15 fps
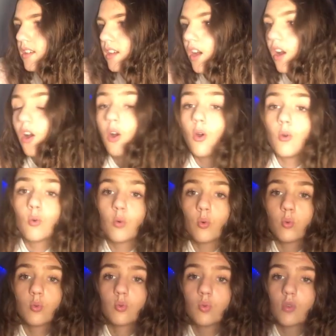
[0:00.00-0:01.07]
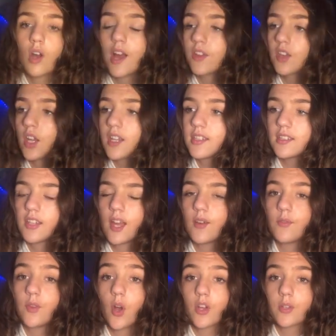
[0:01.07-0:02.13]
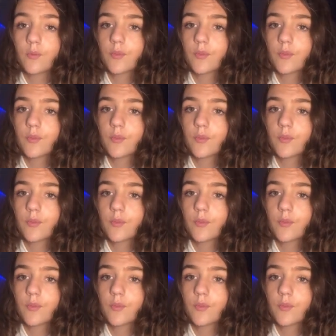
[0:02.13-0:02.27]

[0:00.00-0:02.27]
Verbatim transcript: Oh, I thought I didn't have volume for a